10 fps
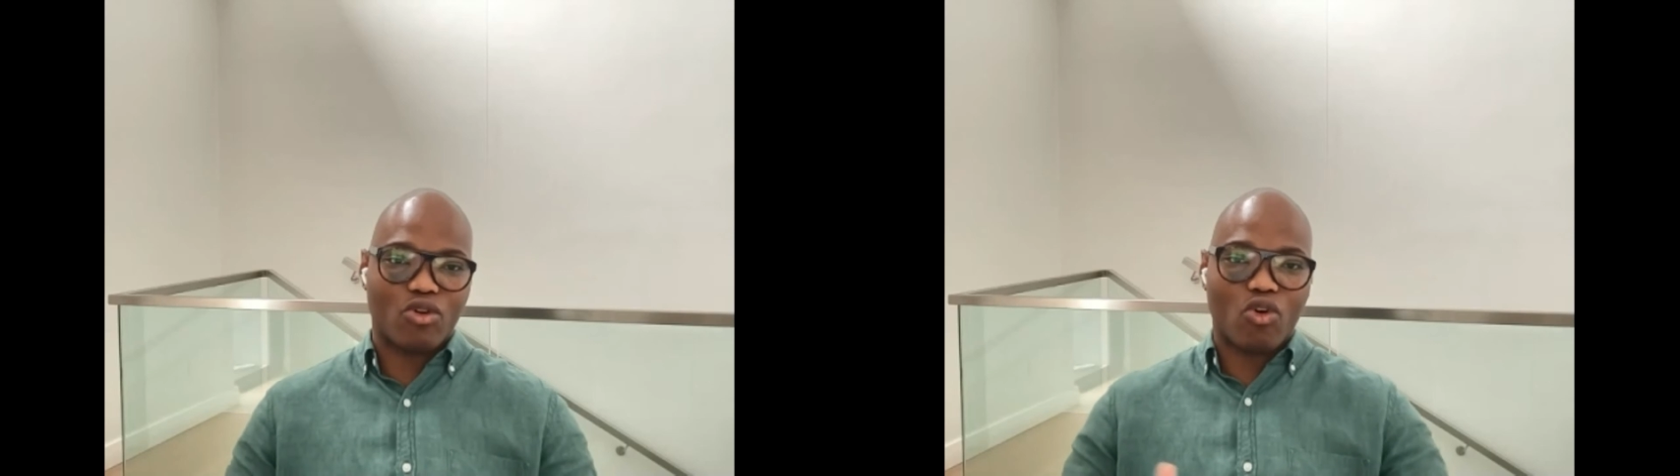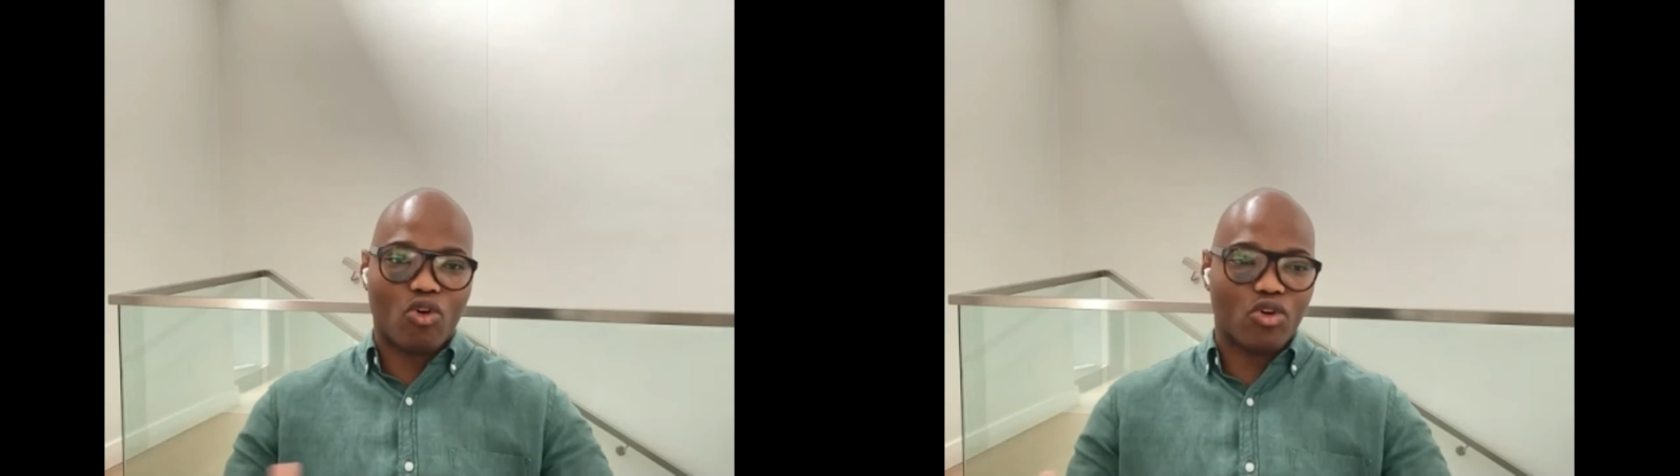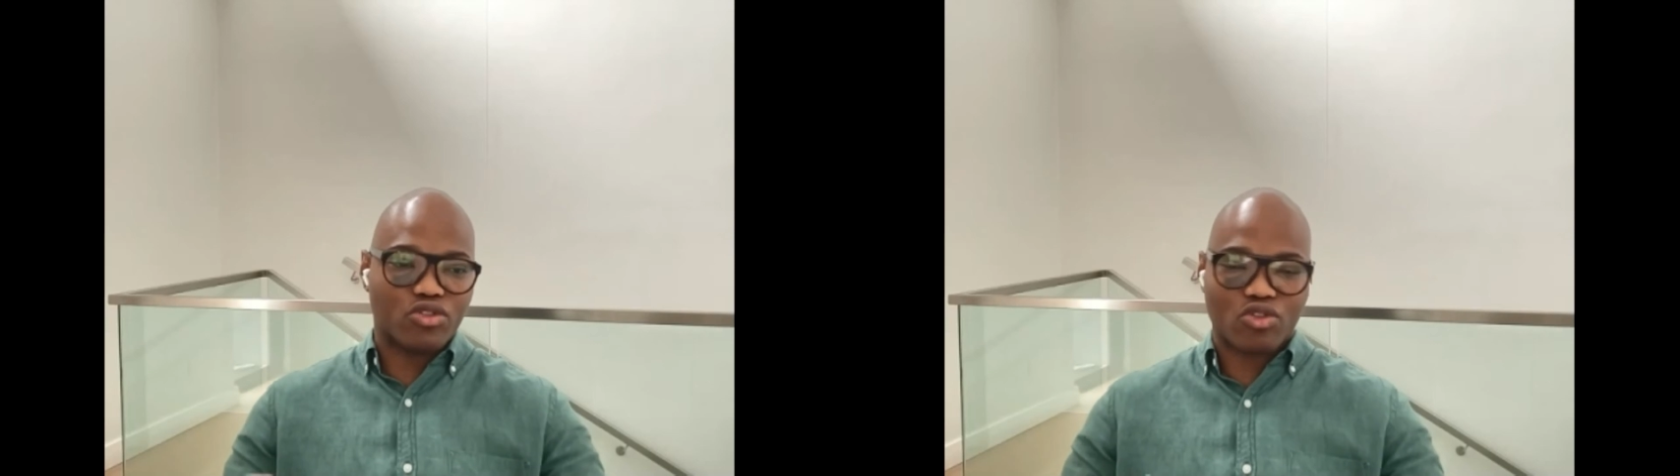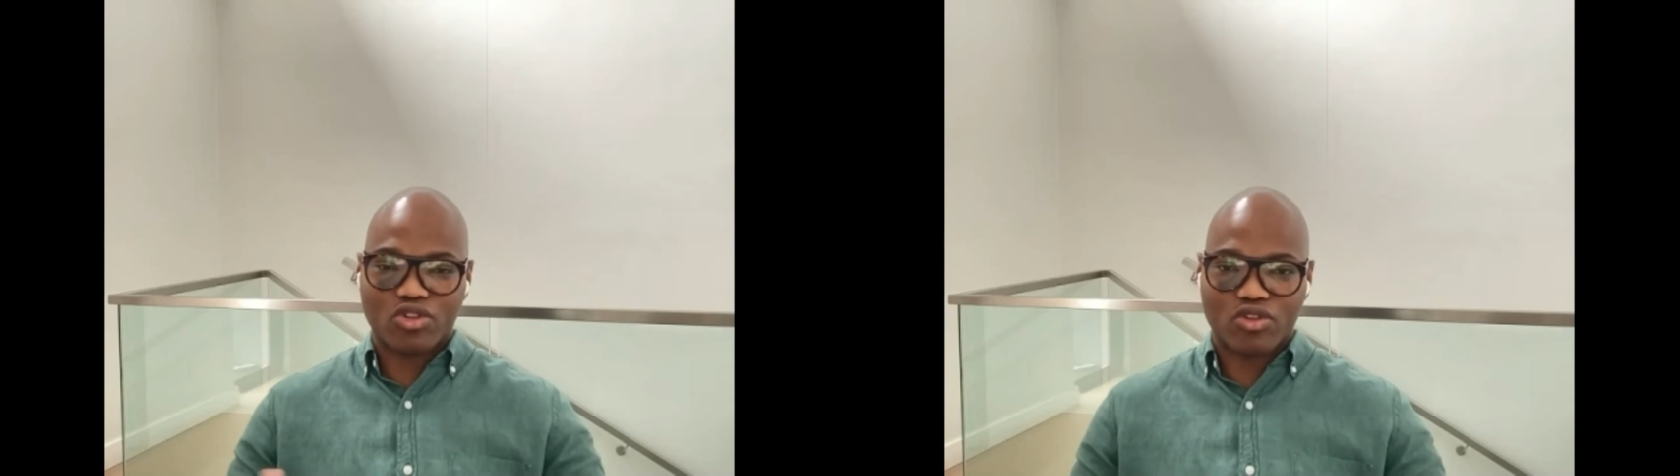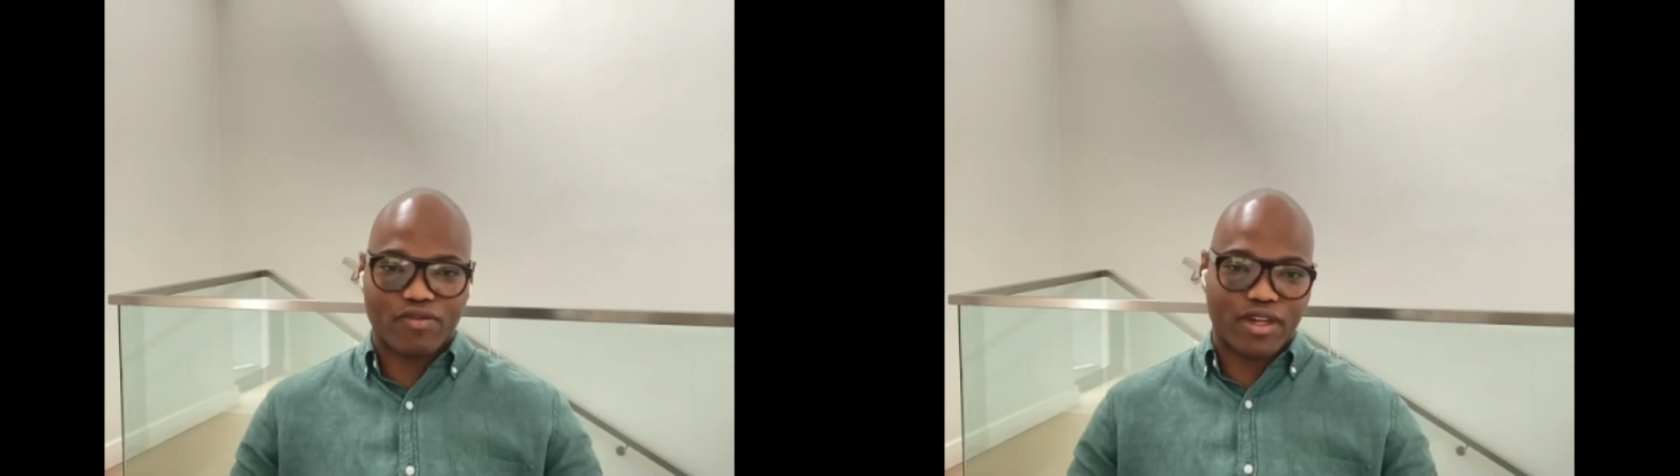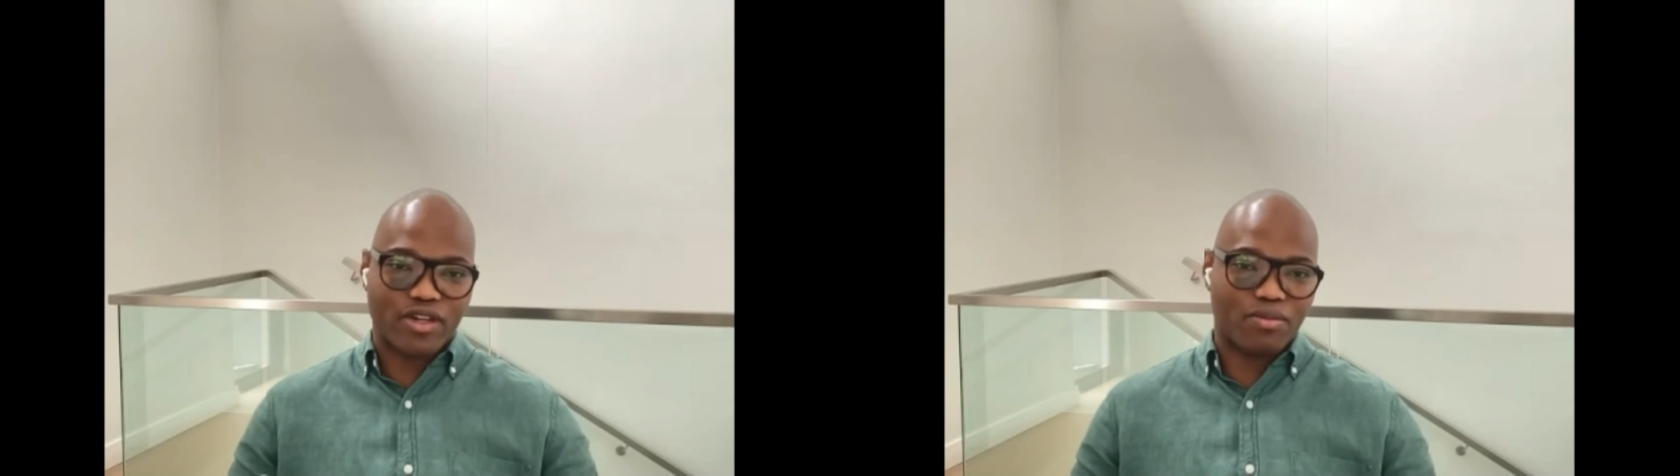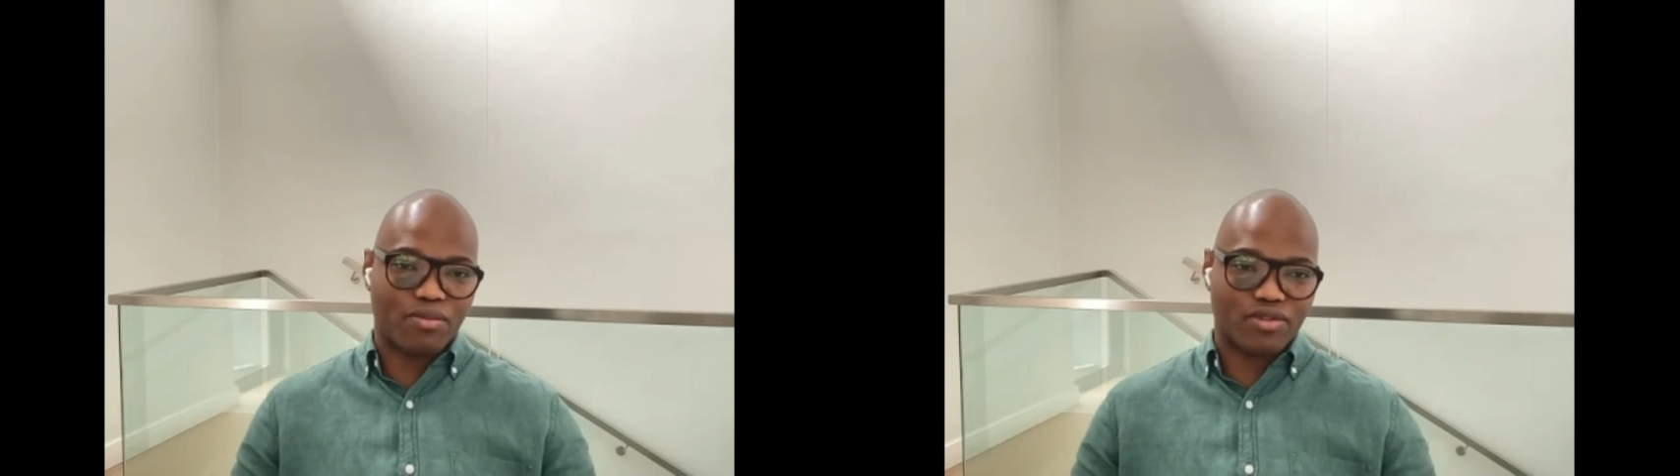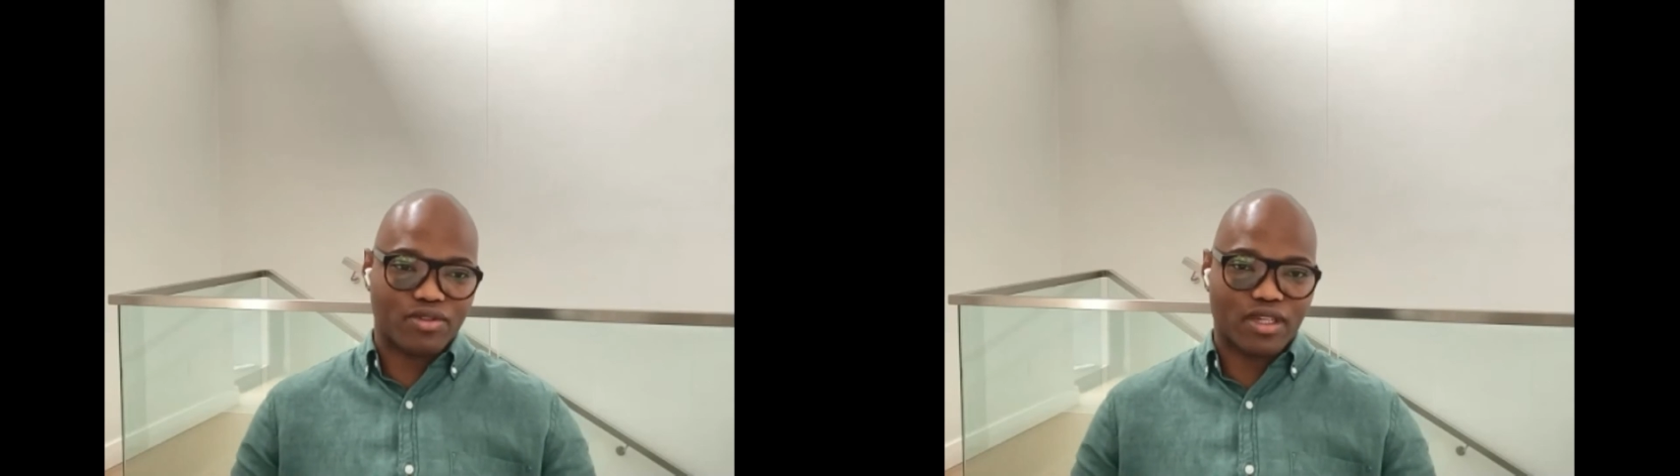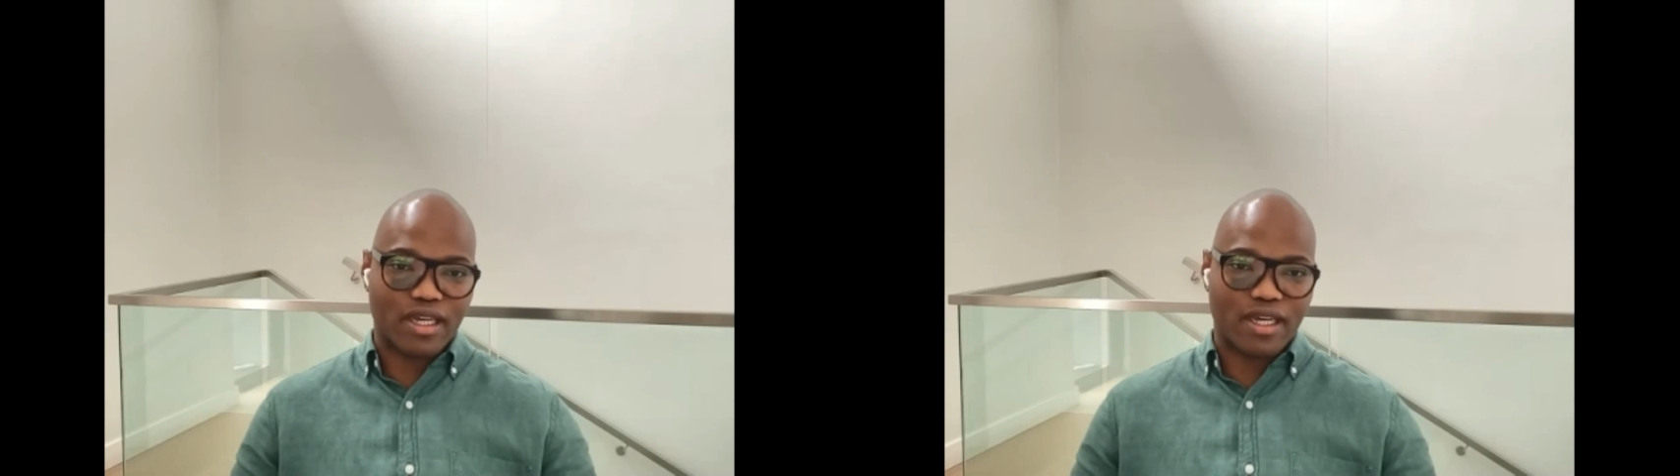all sorts of variables,